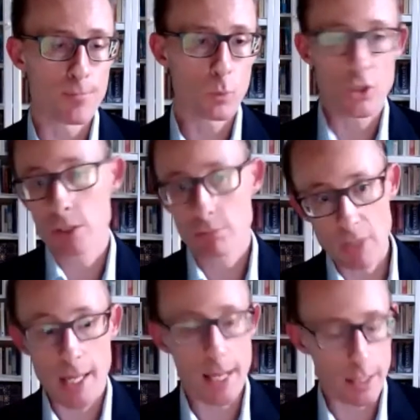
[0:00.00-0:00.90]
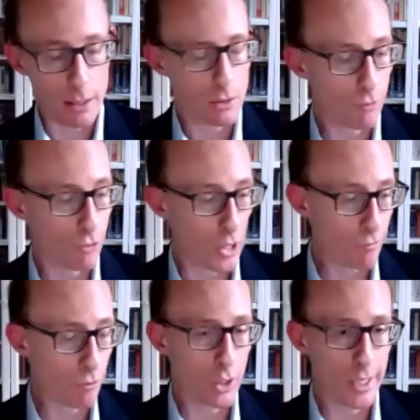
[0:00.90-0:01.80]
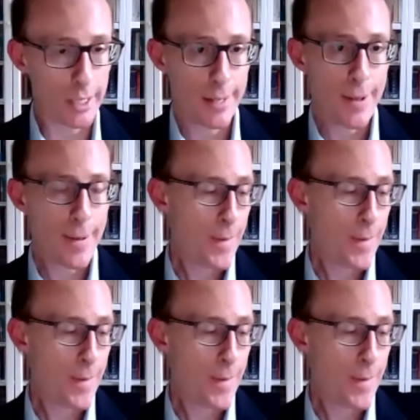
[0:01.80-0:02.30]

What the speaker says: which again is not voting for it,